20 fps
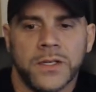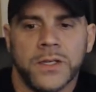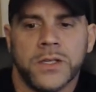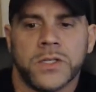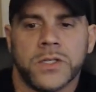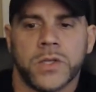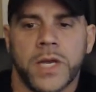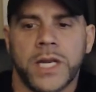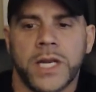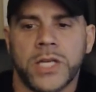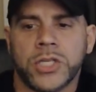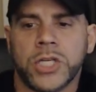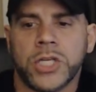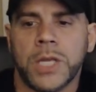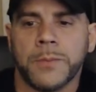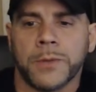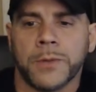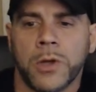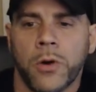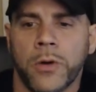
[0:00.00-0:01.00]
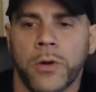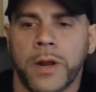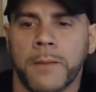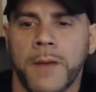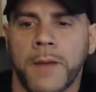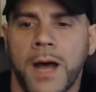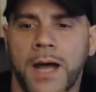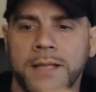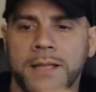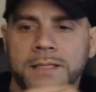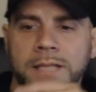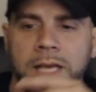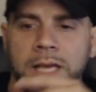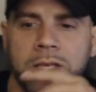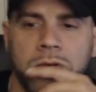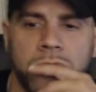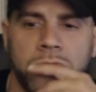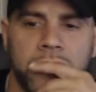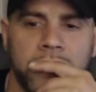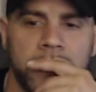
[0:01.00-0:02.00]
So any cheap lowering mods that
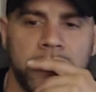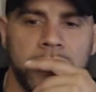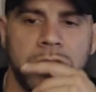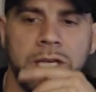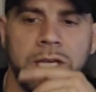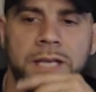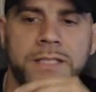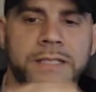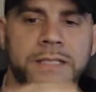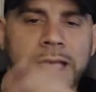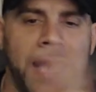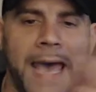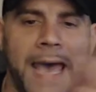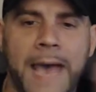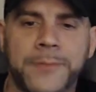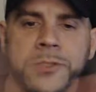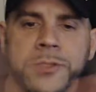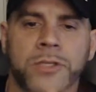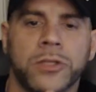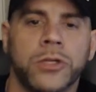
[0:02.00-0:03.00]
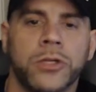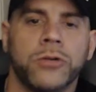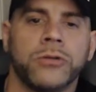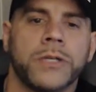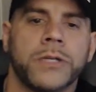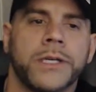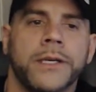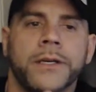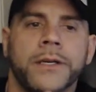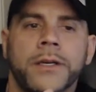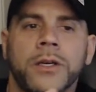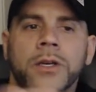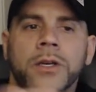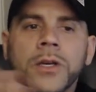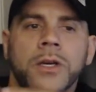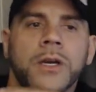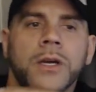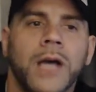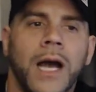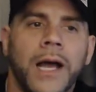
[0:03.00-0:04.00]
you should suggest? Absolutely.
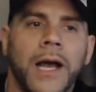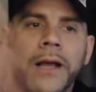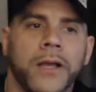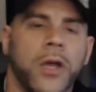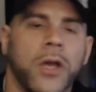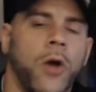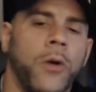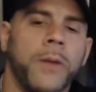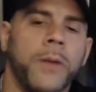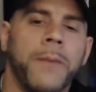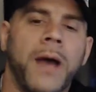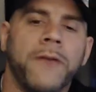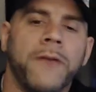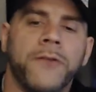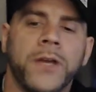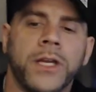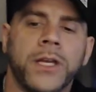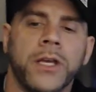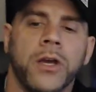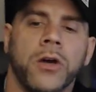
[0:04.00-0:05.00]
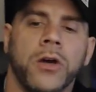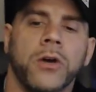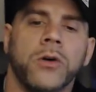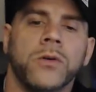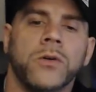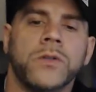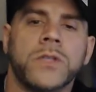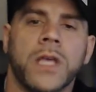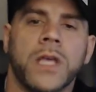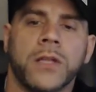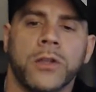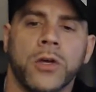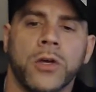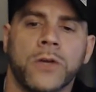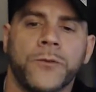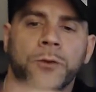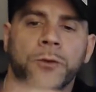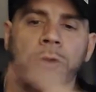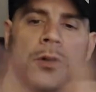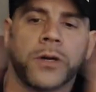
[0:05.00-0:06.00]
Go in my videos and
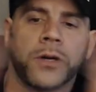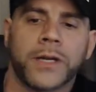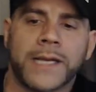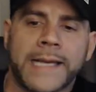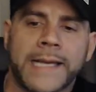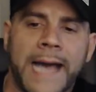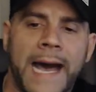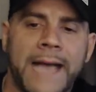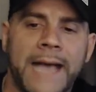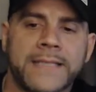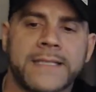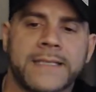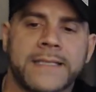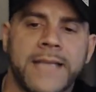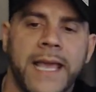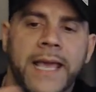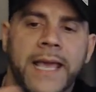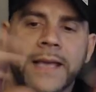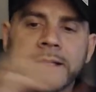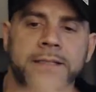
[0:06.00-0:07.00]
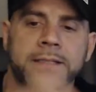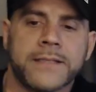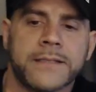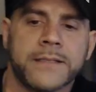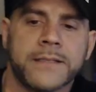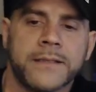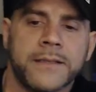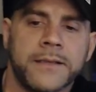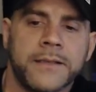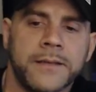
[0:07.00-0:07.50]
look for got stance.